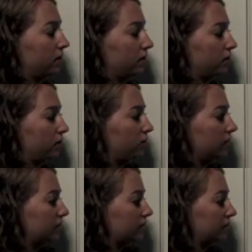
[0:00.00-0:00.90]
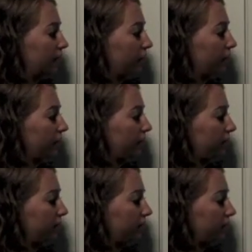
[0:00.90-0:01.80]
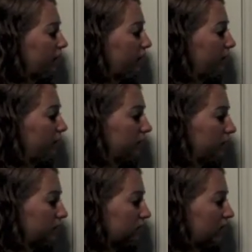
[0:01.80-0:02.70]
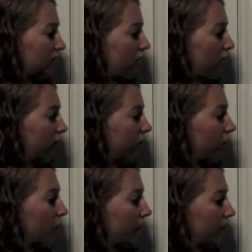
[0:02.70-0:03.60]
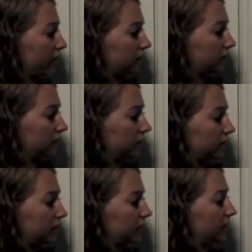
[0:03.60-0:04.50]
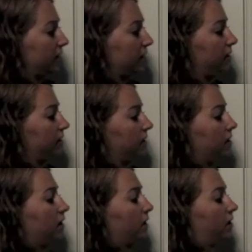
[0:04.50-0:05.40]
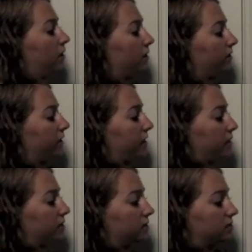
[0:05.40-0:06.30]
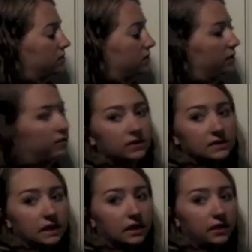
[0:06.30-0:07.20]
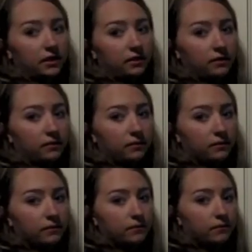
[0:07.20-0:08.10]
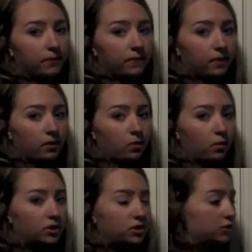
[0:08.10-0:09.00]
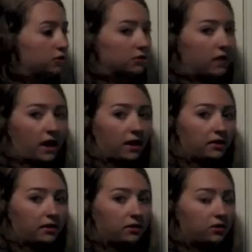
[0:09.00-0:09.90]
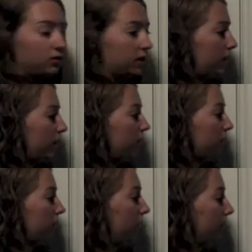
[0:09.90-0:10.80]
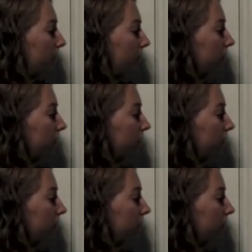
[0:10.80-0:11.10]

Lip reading: You need to separate the variables so that all of the y's are on this side and all of the x's are on this side. Once you do that, you can integrate both